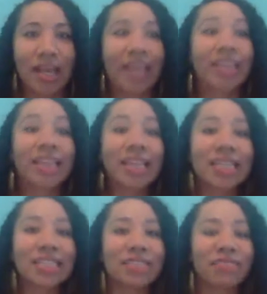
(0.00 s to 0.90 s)
At
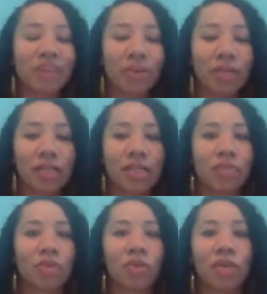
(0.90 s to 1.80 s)
least, at the very
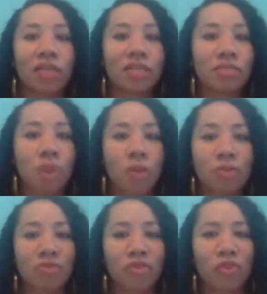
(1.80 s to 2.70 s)
least, when you get these
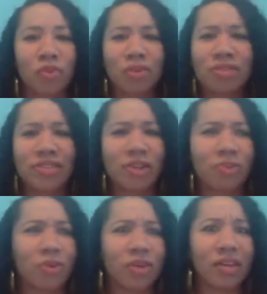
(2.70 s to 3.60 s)
moments before the rose
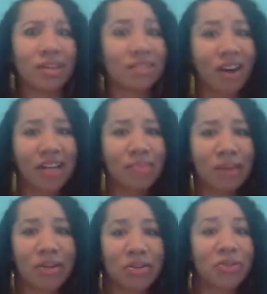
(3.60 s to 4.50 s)
ceremony, like talk
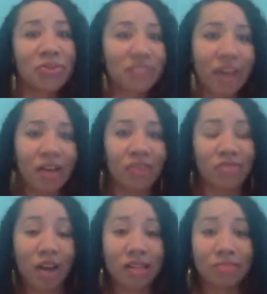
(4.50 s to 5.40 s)
about yourself,
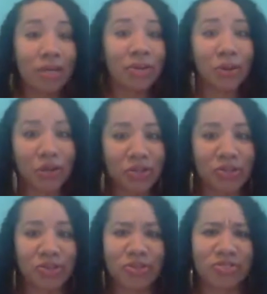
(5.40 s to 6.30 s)
talk about
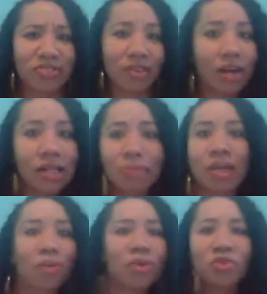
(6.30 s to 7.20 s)
her, talk
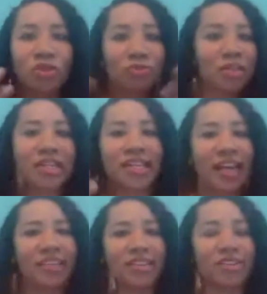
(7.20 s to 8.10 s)
about what you could be
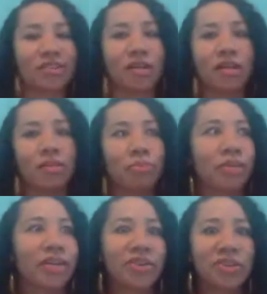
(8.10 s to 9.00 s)
together.
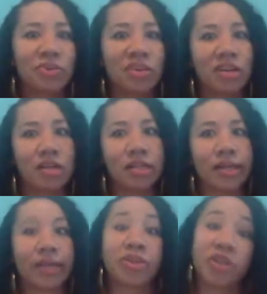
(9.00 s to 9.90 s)
But here you are,
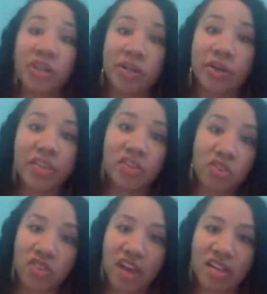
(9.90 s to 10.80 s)
like, you know, I think
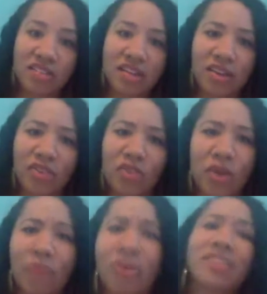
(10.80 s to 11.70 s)
Josiah is not here for the
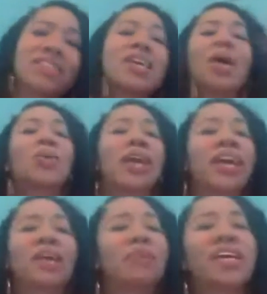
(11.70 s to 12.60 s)
right reasons.
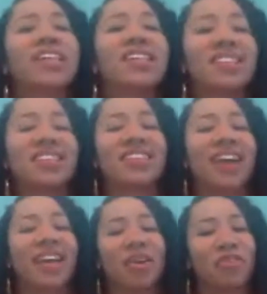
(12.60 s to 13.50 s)
Okay, well,
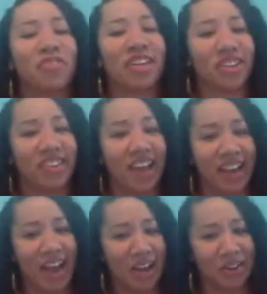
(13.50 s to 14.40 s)
let her figure that
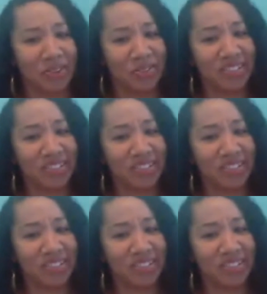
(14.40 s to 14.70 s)
out.